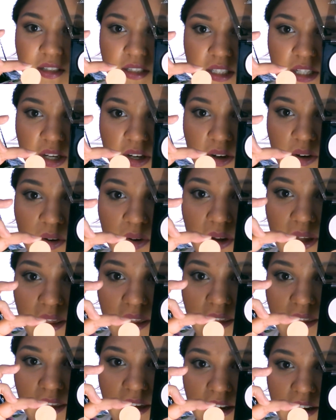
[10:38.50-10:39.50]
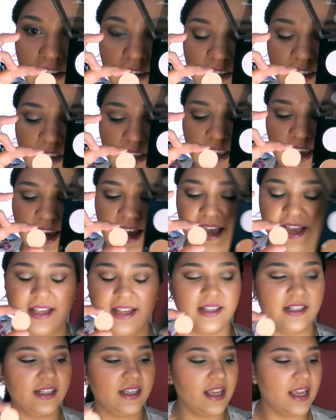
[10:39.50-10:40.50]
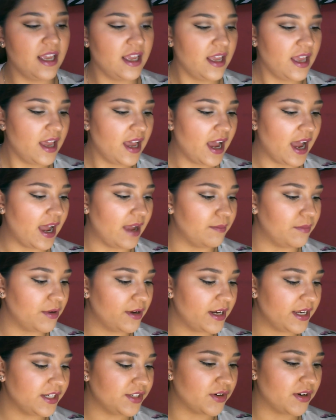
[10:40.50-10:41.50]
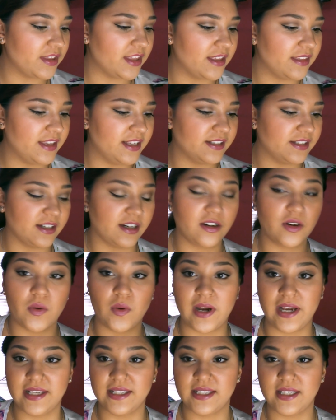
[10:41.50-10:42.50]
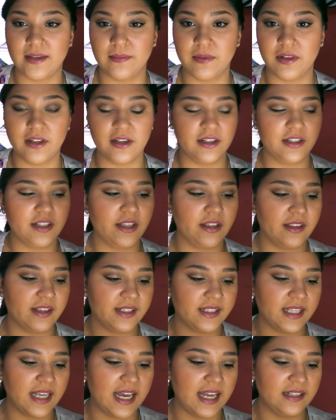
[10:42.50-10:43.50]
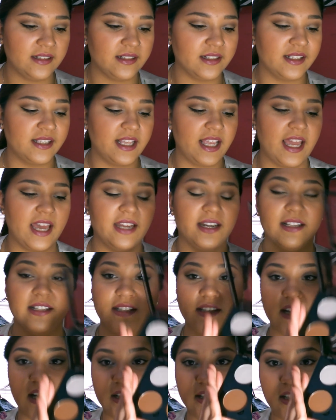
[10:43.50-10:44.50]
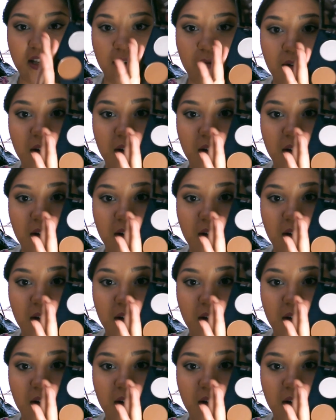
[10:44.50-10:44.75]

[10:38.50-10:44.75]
So there's that. I'm pretty sure that these are quite similar to the size as the Anastasia